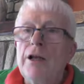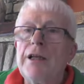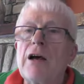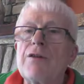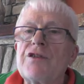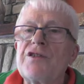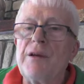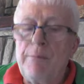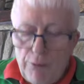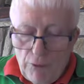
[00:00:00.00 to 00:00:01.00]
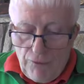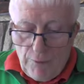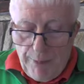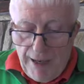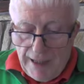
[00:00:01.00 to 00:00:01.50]
Now the symbol
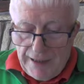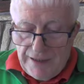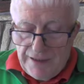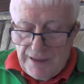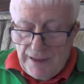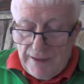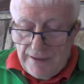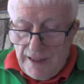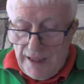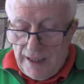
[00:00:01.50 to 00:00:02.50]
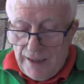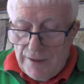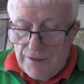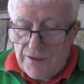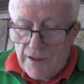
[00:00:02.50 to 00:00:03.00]
for Pisces
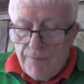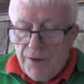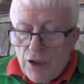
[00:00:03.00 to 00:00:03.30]
is